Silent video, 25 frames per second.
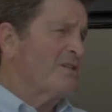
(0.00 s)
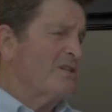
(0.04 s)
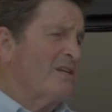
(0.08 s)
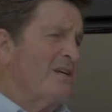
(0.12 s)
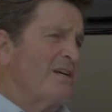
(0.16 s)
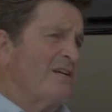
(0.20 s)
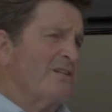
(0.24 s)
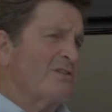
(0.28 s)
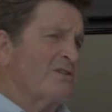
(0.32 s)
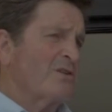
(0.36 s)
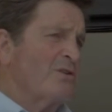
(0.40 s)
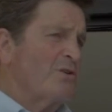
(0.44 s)

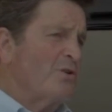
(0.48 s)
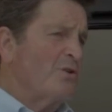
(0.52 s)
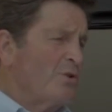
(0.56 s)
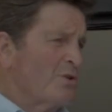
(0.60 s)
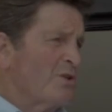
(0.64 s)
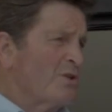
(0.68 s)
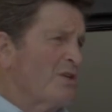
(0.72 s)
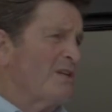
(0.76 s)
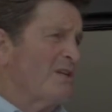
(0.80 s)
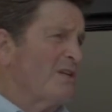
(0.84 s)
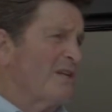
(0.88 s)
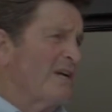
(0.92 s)
sense,
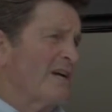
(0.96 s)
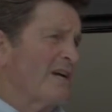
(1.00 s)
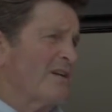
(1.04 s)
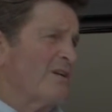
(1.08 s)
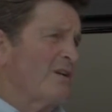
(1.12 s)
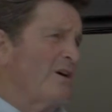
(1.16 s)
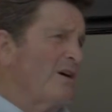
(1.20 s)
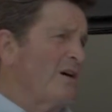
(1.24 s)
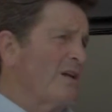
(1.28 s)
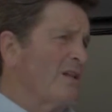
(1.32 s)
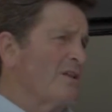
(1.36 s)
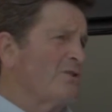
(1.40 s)
using
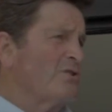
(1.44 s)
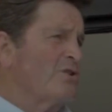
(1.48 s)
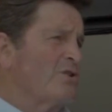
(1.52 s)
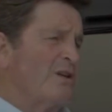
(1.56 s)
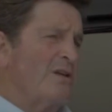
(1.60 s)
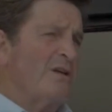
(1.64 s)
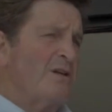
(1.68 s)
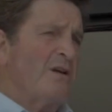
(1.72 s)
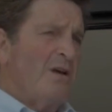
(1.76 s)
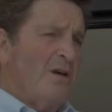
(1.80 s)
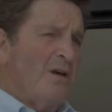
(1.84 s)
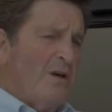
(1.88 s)
technology.
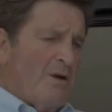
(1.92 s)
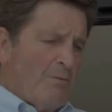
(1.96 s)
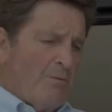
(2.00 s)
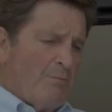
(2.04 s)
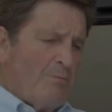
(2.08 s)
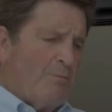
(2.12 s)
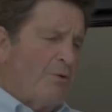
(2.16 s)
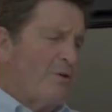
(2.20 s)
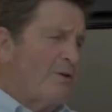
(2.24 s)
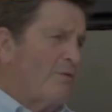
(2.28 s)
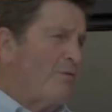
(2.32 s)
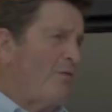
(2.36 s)

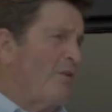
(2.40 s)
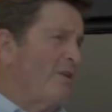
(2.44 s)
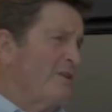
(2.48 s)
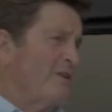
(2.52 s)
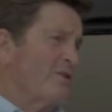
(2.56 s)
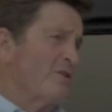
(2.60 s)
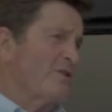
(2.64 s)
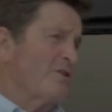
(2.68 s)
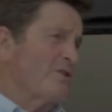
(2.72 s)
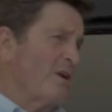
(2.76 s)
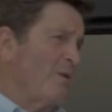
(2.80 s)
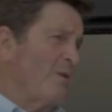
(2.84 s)
Put
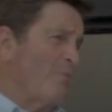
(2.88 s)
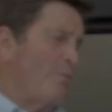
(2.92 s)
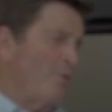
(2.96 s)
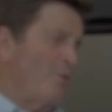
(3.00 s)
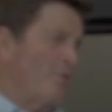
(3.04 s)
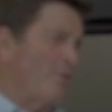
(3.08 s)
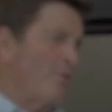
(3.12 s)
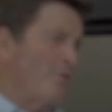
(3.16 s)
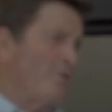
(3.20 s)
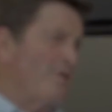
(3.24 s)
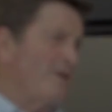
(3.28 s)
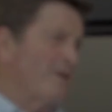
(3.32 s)
fences up where
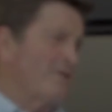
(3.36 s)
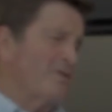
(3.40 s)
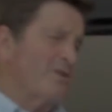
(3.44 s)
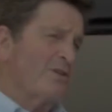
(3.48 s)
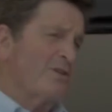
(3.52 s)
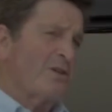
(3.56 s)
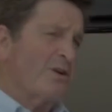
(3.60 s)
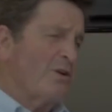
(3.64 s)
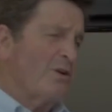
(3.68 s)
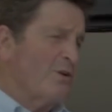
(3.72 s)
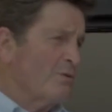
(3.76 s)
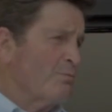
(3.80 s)
they're
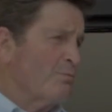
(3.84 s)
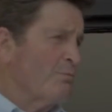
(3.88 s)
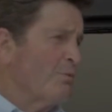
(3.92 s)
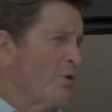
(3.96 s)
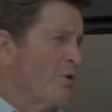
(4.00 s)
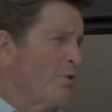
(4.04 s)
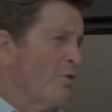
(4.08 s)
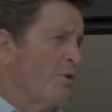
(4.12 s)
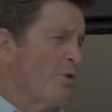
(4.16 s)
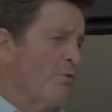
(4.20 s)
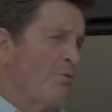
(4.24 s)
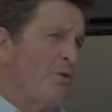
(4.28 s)
necessary,
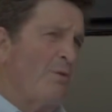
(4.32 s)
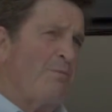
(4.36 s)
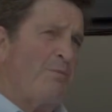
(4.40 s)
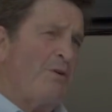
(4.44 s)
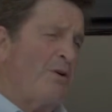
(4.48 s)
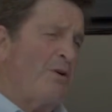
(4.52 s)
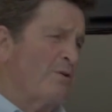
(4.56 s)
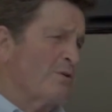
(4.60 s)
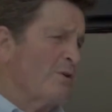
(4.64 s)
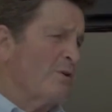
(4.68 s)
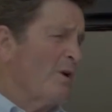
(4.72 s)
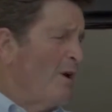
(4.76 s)
do the
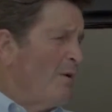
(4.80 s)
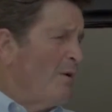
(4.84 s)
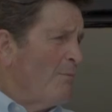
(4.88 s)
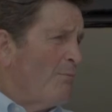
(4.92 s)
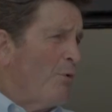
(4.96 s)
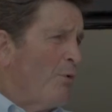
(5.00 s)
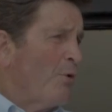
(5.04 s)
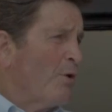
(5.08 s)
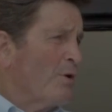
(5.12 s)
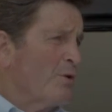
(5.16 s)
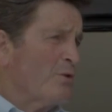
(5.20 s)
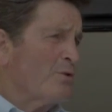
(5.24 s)
repairs.
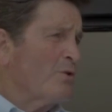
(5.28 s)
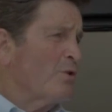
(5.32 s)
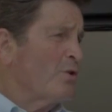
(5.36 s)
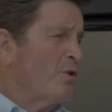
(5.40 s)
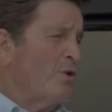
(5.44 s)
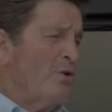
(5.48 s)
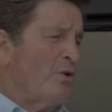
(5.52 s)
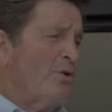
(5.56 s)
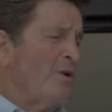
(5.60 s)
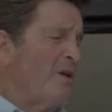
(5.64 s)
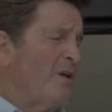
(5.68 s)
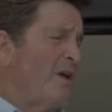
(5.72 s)
Border
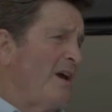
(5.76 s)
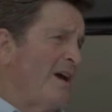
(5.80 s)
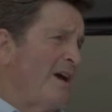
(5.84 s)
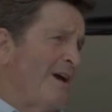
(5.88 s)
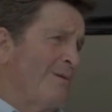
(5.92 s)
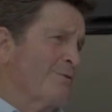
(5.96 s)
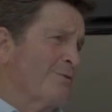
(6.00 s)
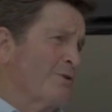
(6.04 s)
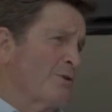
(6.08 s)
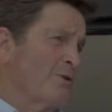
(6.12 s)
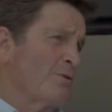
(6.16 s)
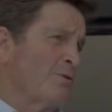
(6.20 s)
security,
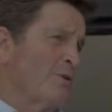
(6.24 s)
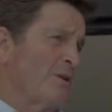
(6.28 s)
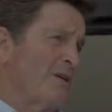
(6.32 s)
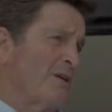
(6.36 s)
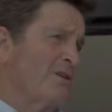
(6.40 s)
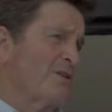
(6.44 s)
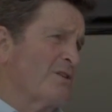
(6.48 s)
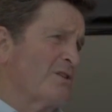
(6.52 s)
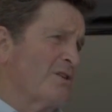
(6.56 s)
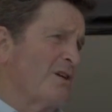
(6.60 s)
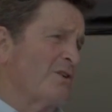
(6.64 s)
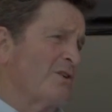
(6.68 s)
absolutely
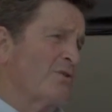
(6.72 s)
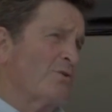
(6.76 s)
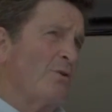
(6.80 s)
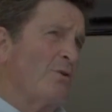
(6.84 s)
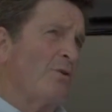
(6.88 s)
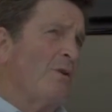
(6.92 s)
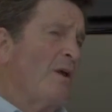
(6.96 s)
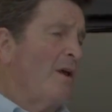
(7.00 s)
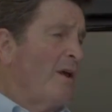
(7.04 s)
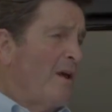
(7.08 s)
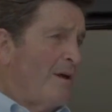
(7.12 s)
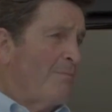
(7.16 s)
essential.
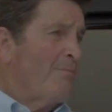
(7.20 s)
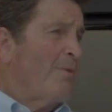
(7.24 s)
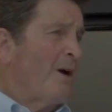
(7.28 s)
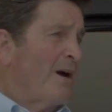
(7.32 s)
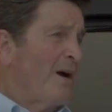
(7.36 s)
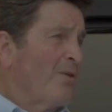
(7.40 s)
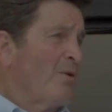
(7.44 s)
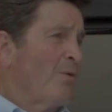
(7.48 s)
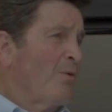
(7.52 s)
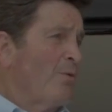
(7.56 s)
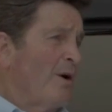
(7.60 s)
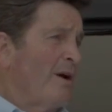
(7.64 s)
And
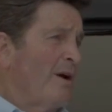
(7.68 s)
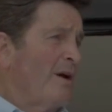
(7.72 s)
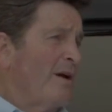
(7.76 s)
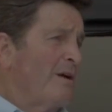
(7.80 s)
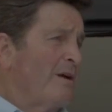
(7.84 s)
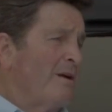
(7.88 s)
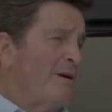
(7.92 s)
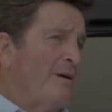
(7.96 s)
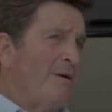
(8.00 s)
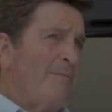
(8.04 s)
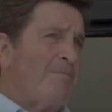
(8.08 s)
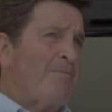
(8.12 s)
by the way,
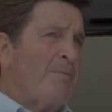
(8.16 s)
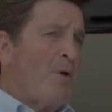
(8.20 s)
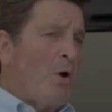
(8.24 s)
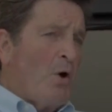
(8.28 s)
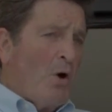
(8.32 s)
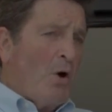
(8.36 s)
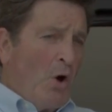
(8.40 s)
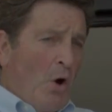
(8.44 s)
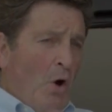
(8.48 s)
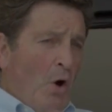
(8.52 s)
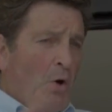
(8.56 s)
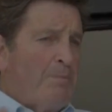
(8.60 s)

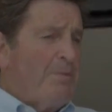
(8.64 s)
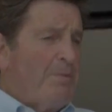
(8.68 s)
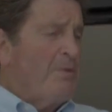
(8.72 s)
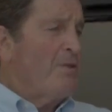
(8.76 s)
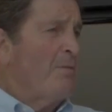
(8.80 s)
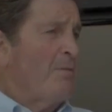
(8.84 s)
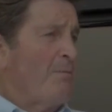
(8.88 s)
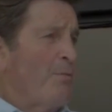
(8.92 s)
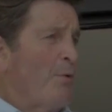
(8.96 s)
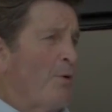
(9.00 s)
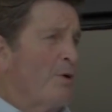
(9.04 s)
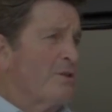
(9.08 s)
open
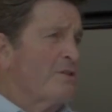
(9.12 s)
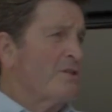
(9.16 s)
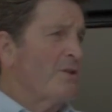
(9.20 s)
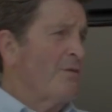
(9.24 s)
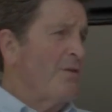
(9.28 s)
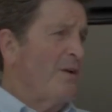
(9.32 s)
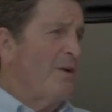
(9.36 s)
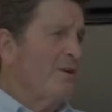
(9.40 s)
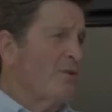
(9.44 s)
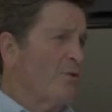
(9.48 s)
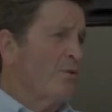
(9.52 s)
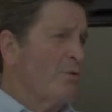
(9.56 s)
the ports
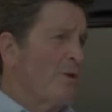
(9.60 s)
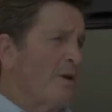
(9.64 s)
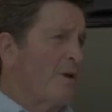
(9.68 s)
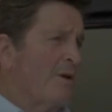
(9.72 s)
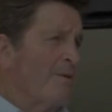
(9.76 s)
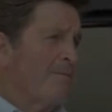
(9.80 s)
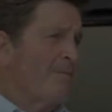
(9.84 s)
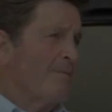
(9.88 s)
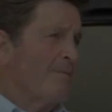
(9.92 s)
of entry.